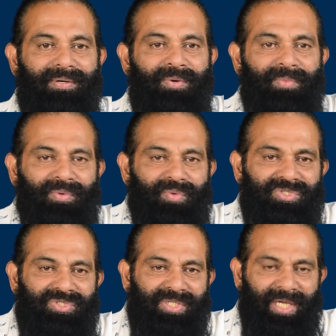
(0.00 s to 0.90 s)
Ummon
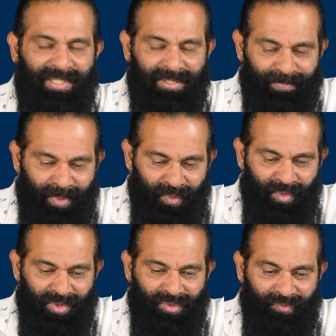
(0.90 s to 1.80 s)
was trying to
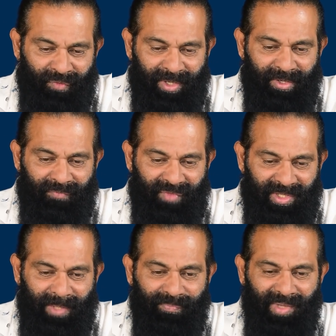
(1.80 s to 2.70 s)
provoke to find out
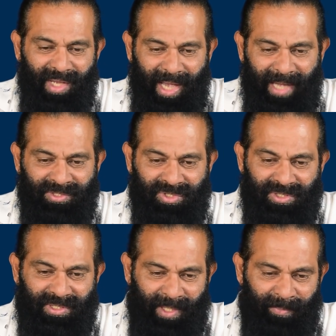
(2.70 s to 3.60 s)
whether
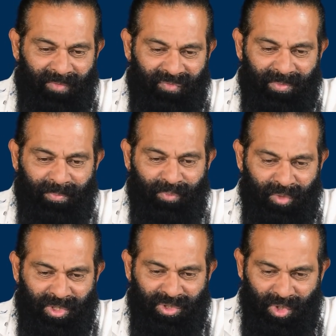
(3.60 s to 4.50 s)
answers are coming from
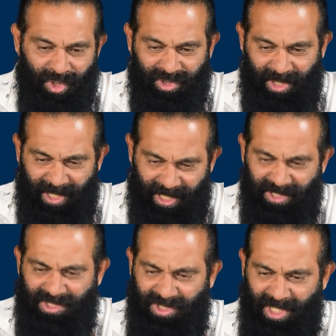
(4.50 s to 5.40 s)
bookish knowledge, and
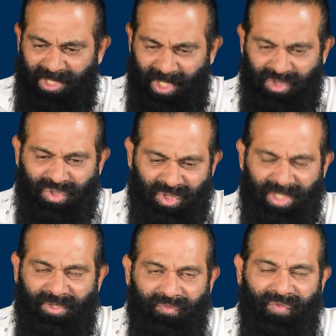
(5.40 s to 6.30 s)
is telling
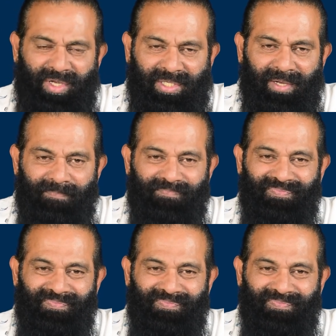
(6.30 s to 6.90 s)
exact fact.